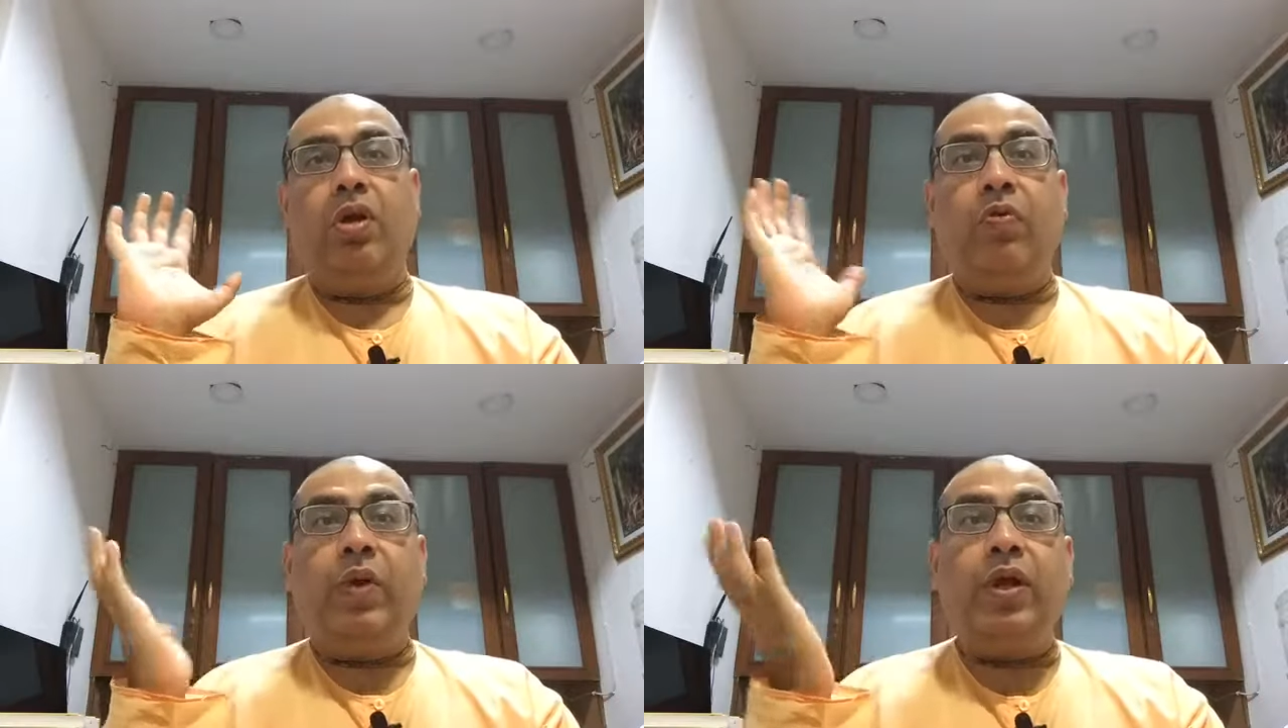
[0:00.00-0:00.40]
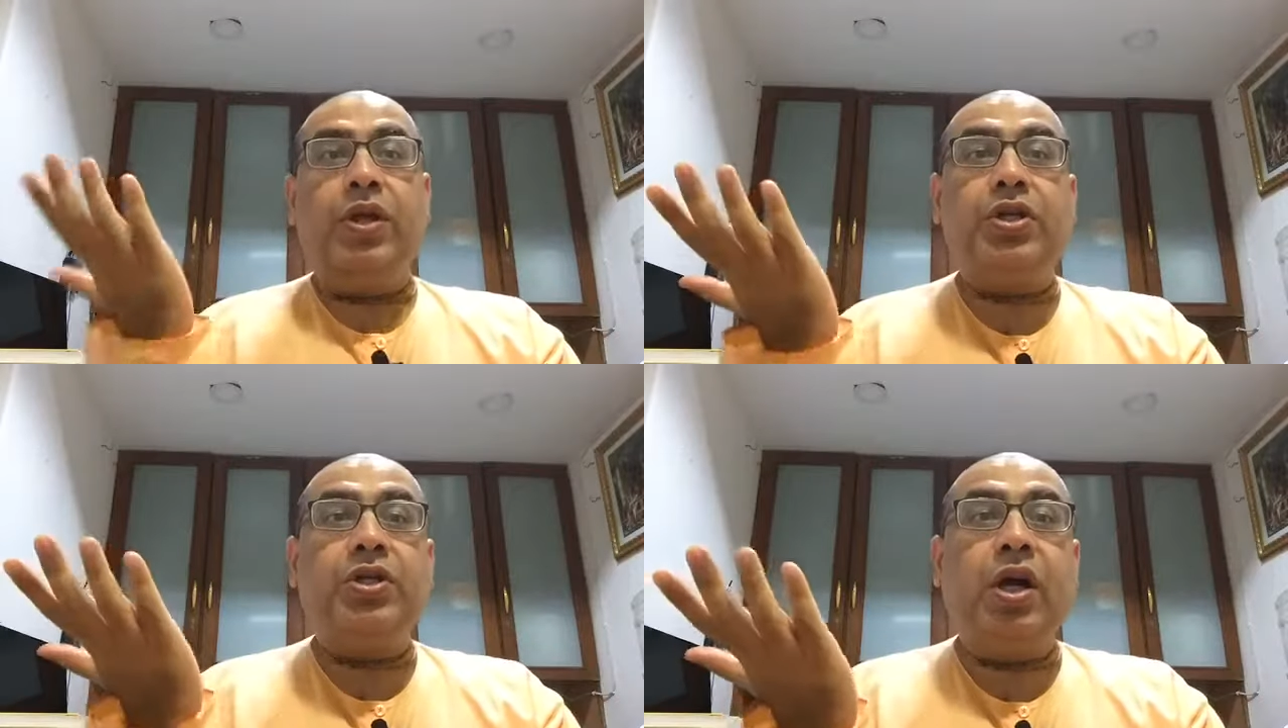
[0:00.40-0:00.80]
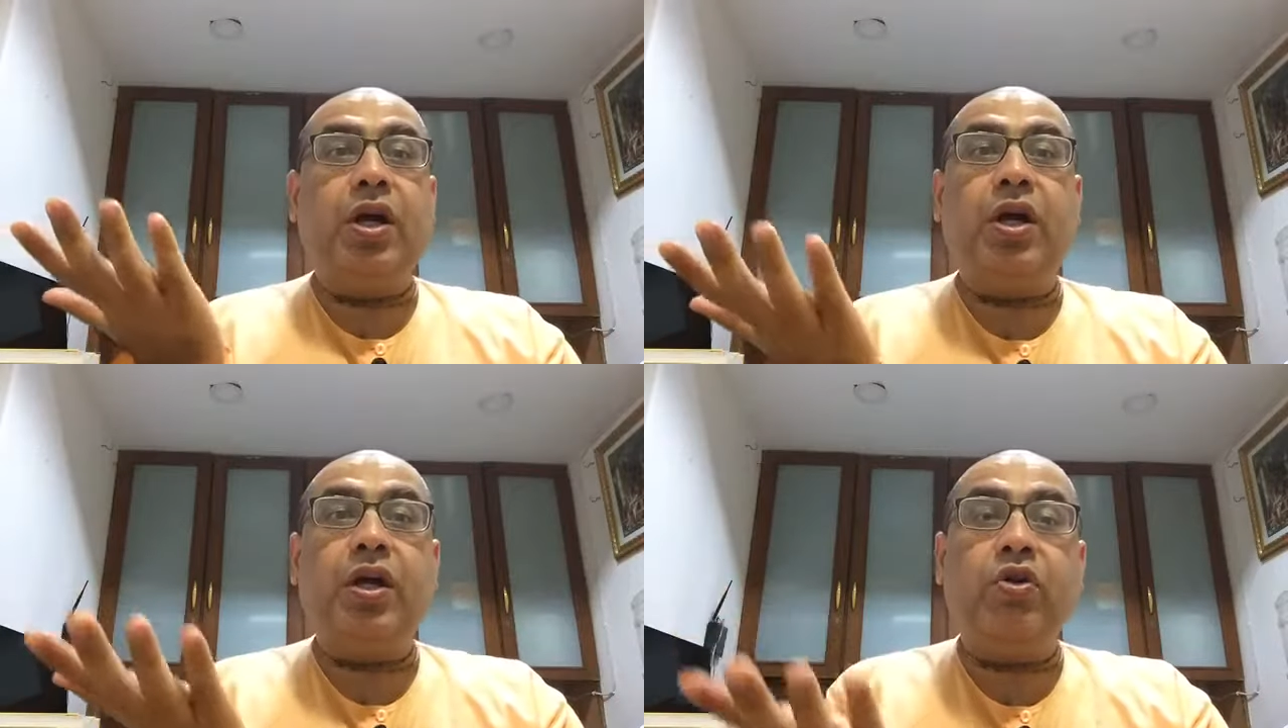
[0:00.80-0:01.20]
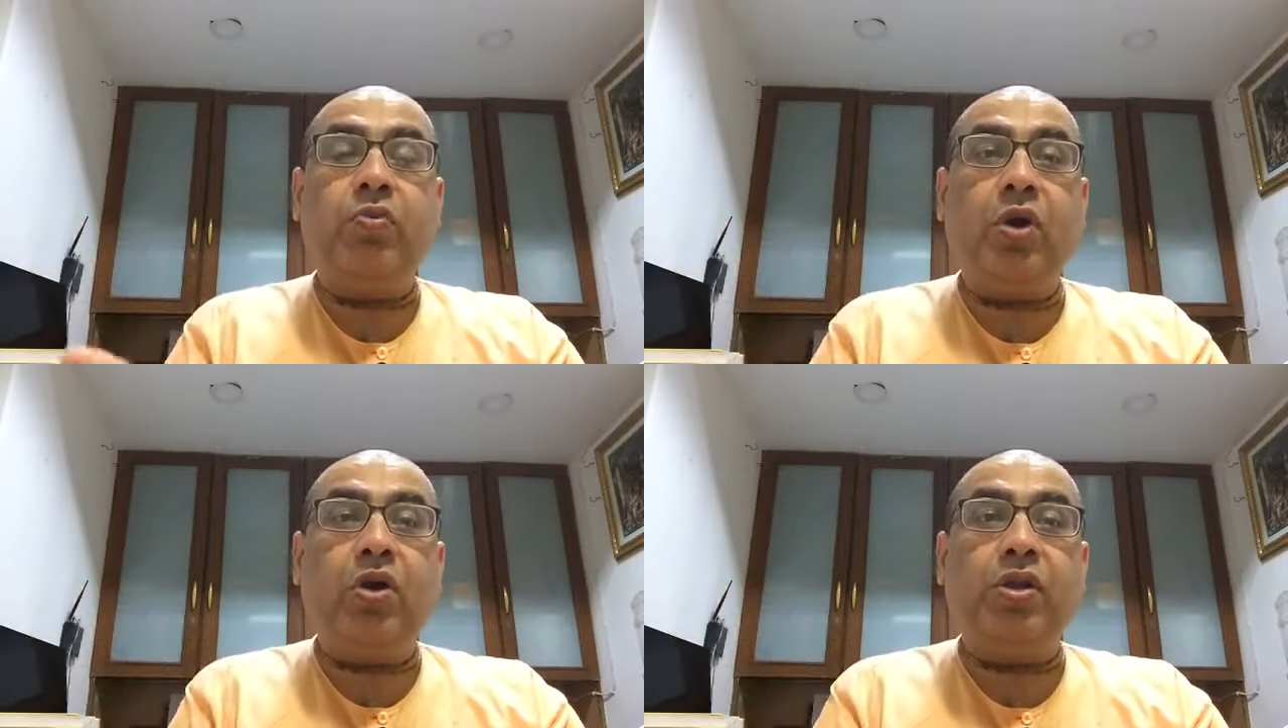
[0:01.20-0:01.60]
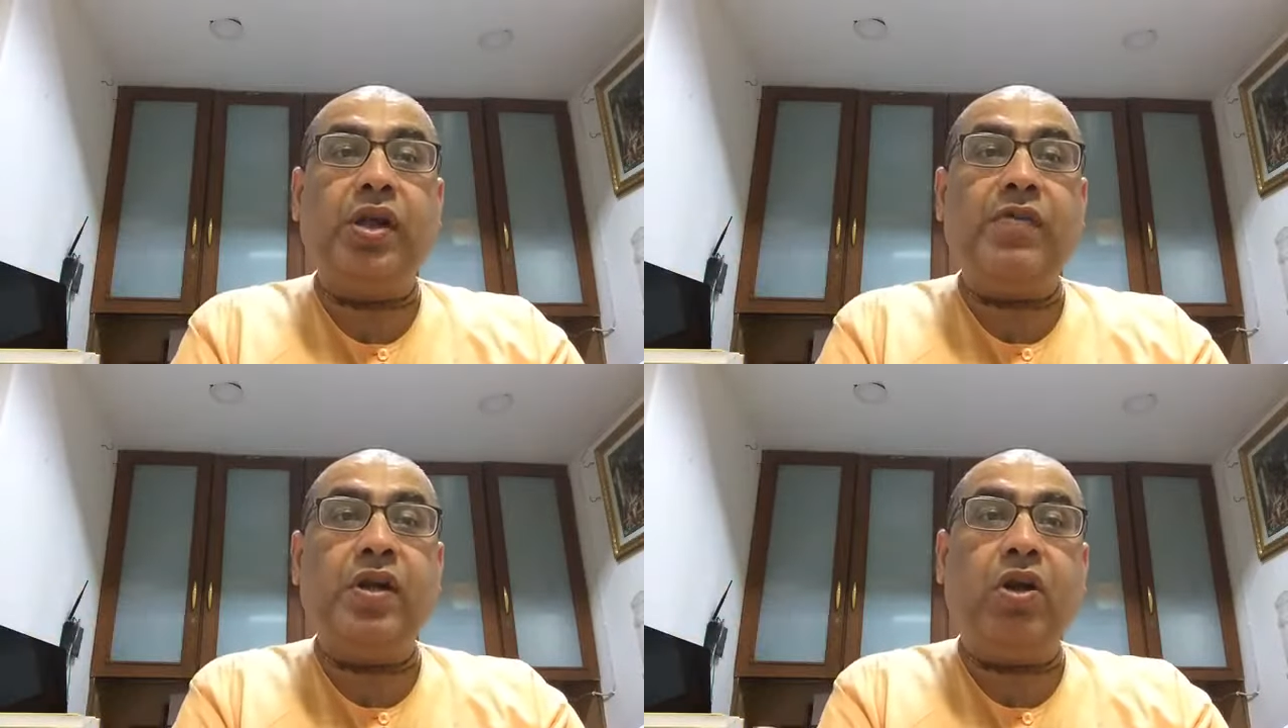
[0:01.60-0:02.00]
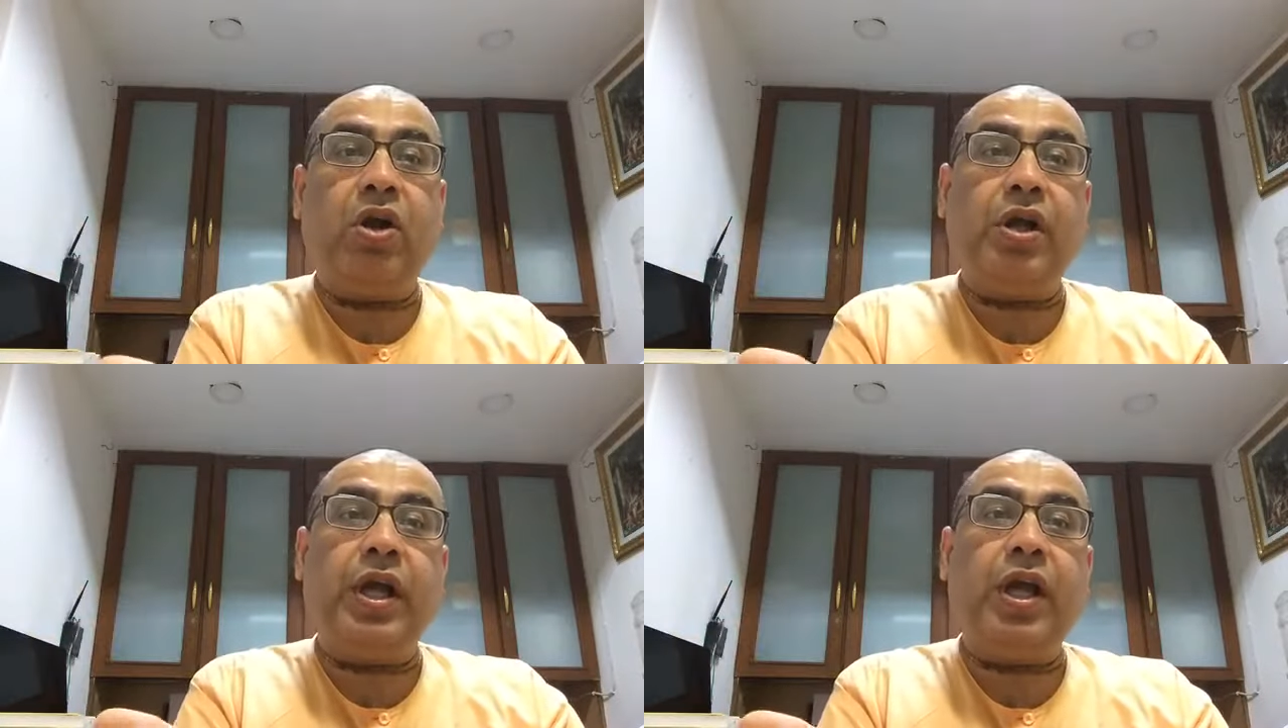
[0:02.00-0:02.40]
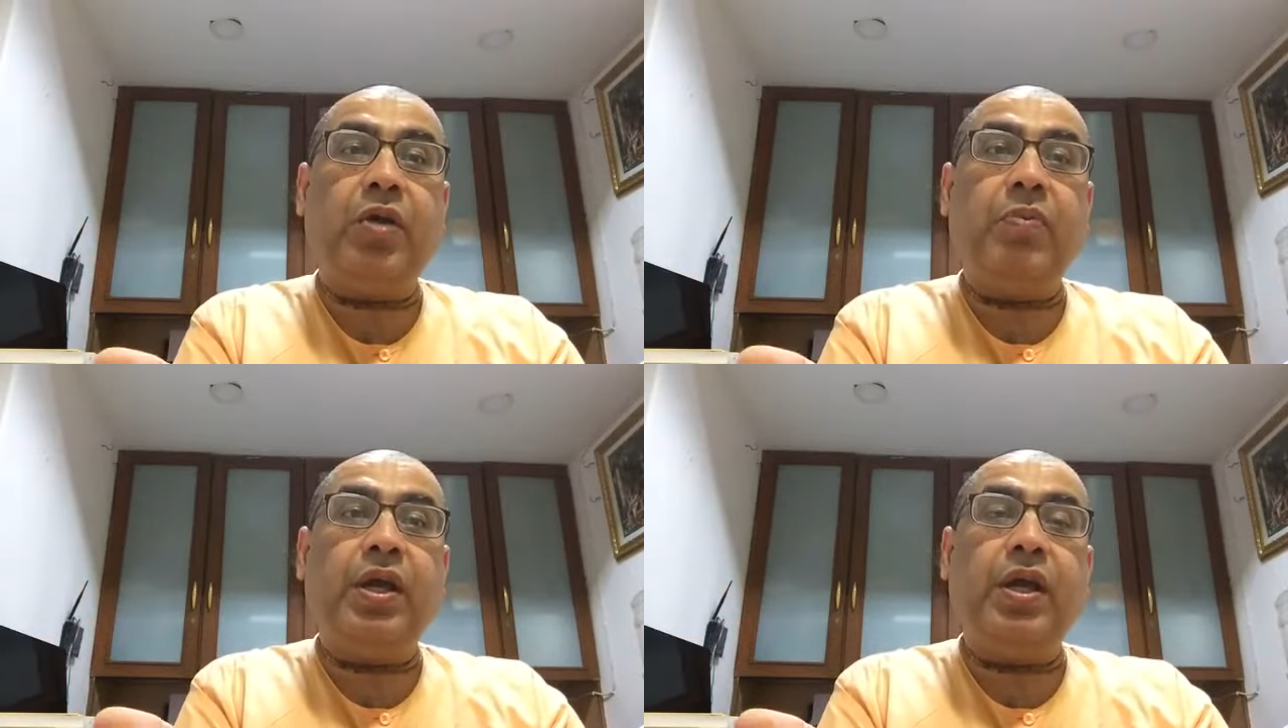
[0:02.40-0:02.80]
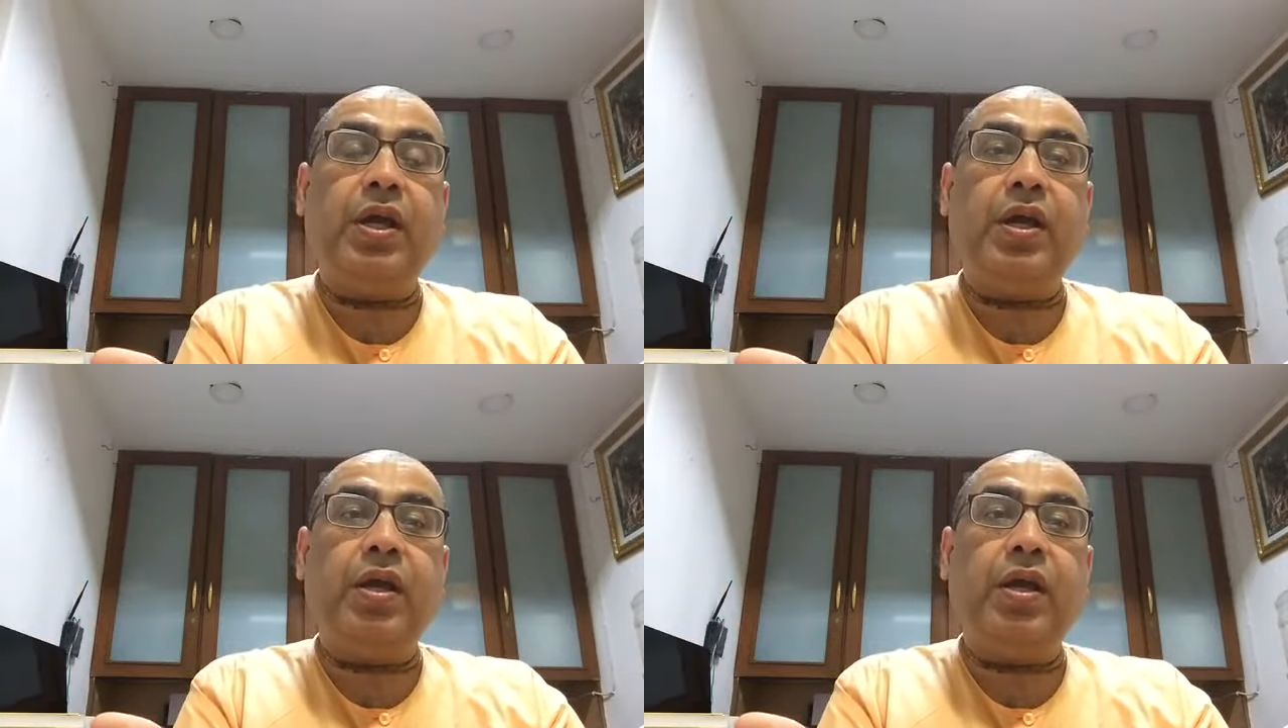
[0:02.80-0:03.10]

When Krishna heard, tomorrow they will not take me